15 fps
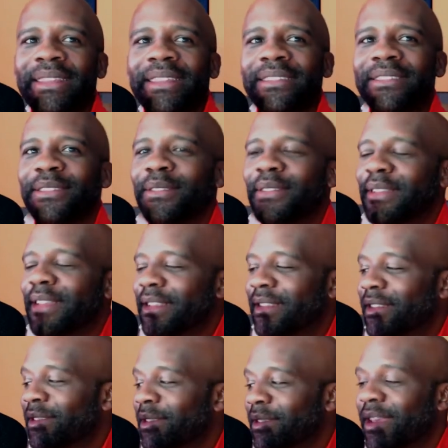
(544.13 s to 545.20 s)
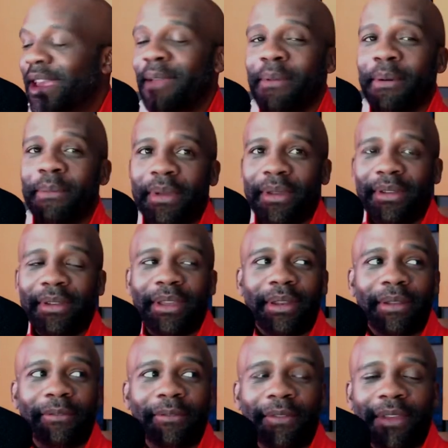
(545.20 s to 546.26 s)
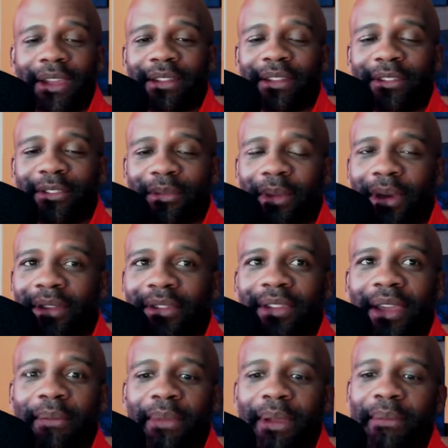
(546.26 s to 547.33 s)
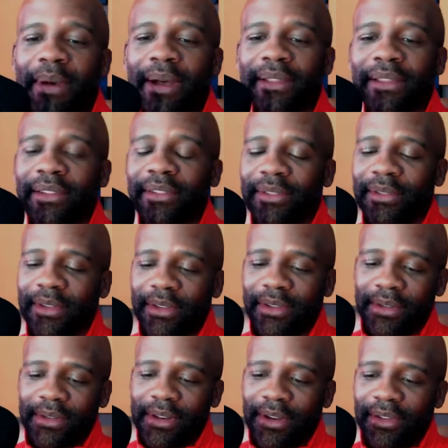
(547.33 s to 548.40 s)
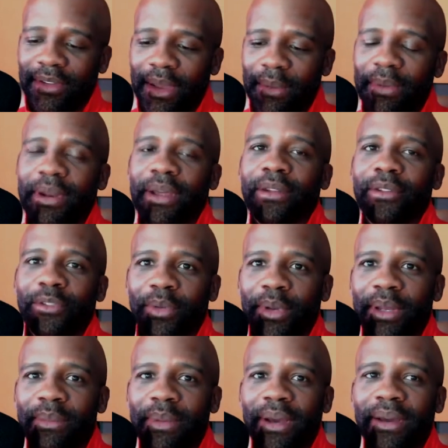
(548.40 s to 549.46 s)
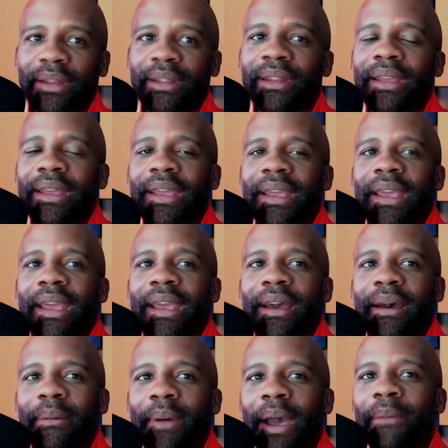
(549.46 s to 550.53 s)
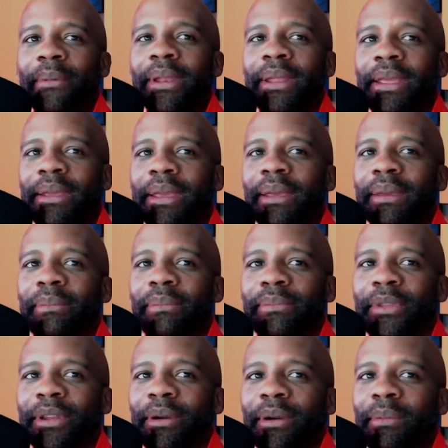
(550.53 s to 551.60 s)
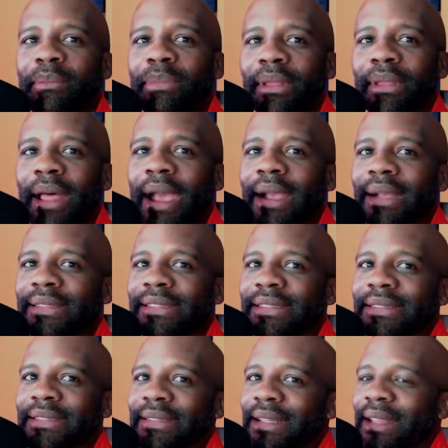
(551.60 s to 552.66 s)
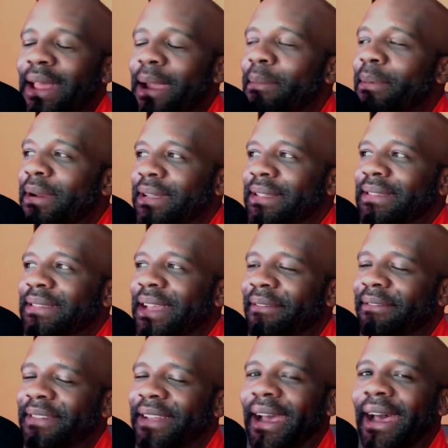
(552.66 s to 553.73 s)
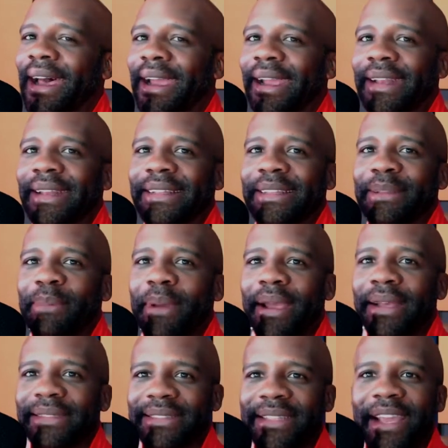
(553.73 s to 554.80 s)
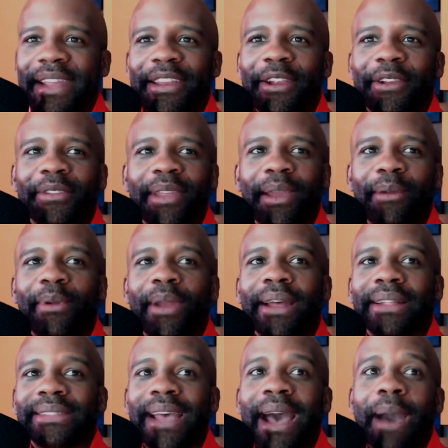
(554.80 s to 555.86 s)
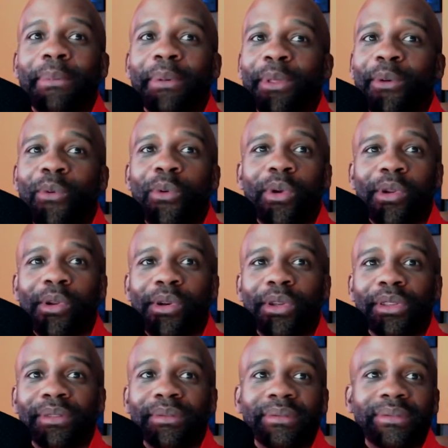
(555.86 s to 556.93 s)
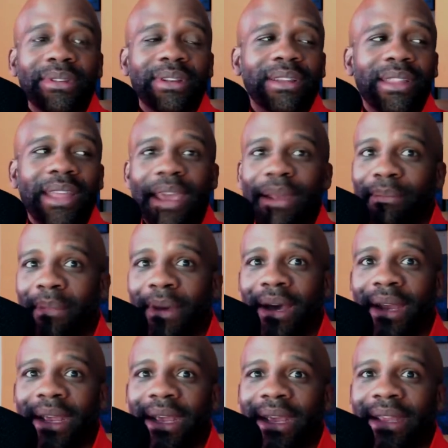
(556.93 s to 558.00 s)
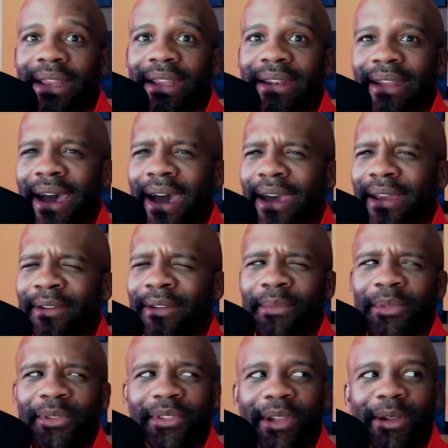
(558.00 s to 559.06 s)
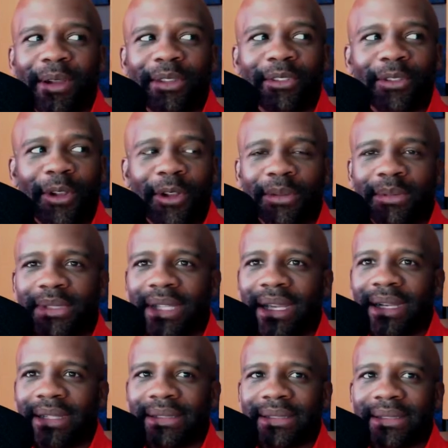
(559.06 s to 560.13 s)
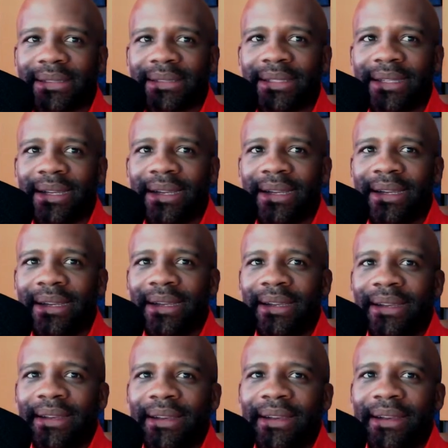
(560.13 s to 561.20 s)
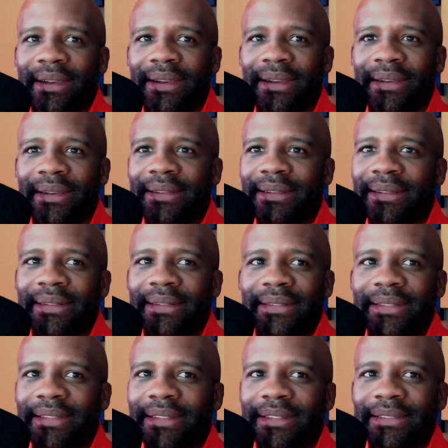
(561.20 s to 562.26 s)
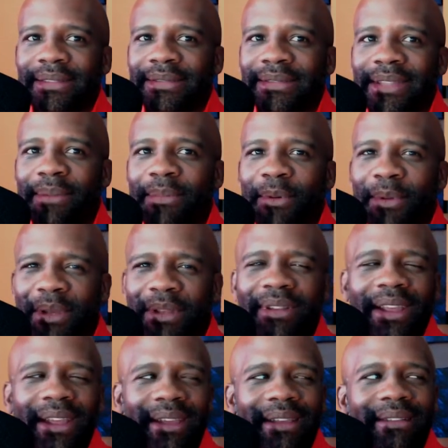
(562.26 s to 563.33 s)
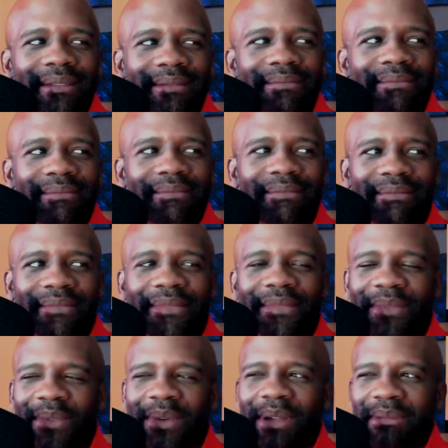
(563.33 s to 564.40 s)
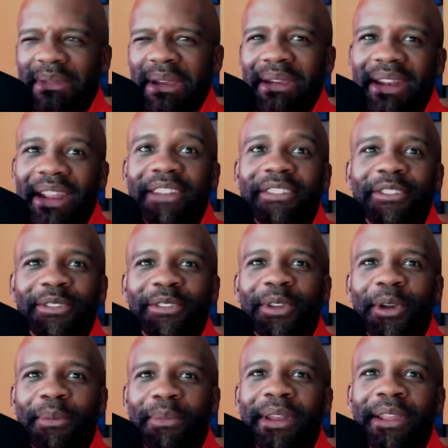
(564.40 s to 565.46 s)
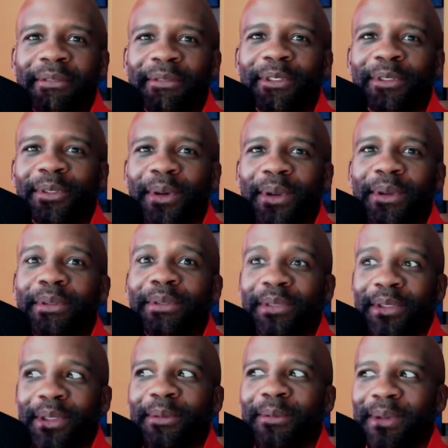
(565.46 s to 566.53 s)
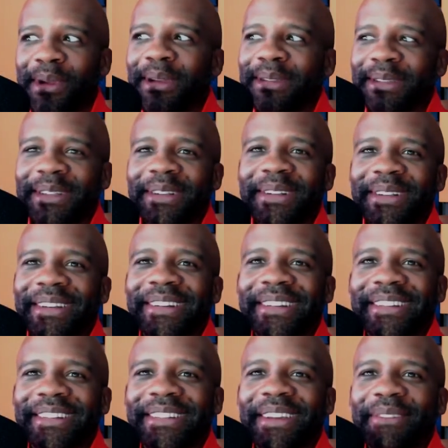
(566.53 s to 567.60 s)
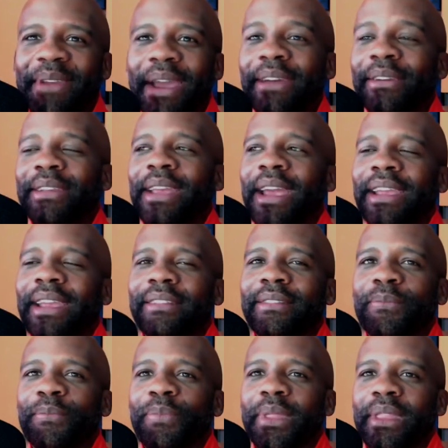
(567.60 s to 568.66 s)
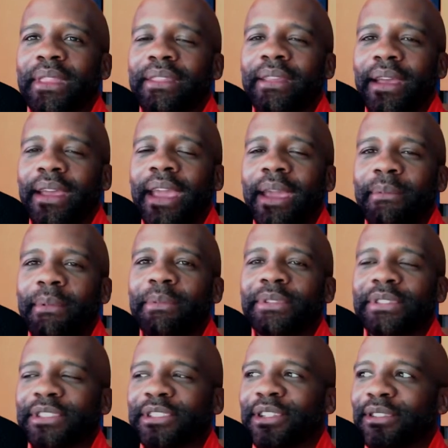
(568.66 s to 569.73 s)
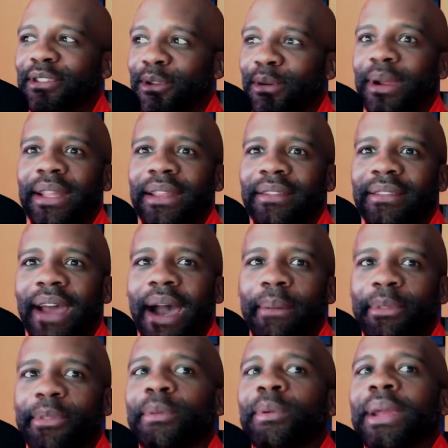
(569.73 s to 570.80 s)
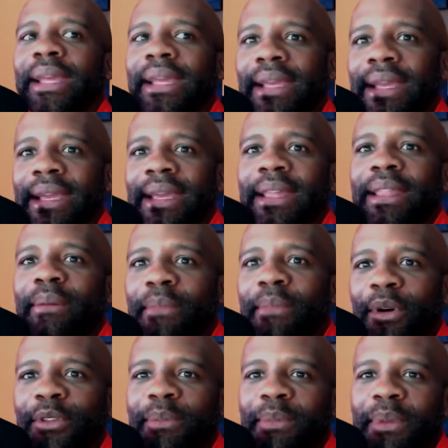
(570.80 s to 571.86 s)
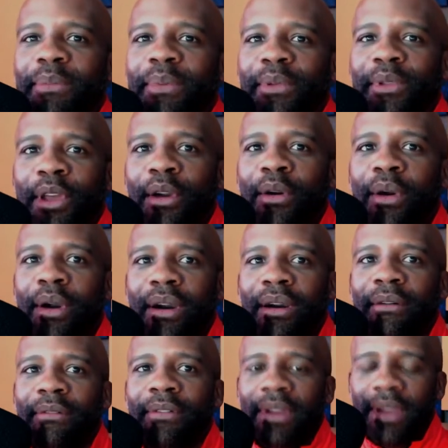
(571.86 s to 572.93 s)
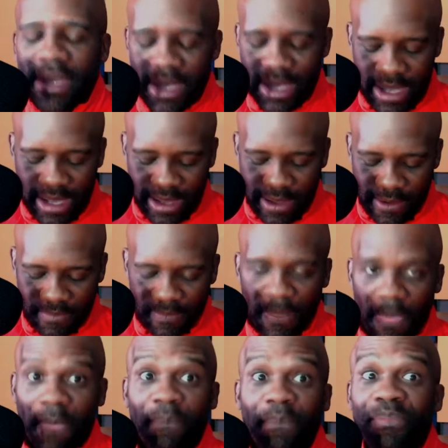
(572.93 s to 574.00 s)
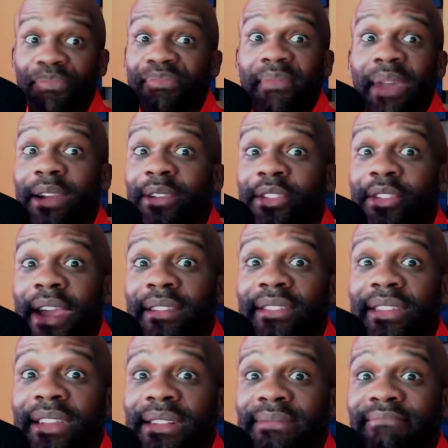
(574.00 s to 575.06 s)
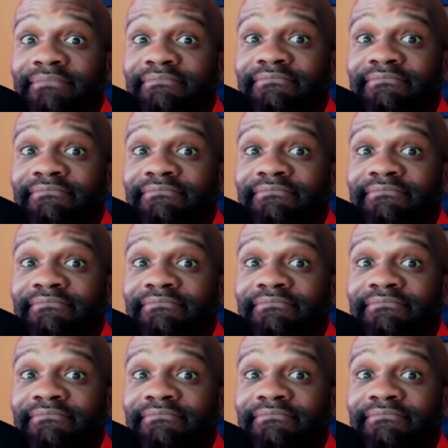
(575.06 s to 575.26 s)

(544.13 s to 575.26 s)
This is this is came up in, in a feed that somebody sent me about this, you know, because I put out a tweet about it. Uh, but how many, you know, black celebrities have died in the past 10 years that were on top of the world? You know, they had money and then died under mysterious circumstances. Uh, you know, yeah, but when you dig, what, like an inch or so beneath the soil, you see the real dirt, don't you? I mean, I, I can. I came up with just the three, the top three that most people know of. Um, Michael Jackson.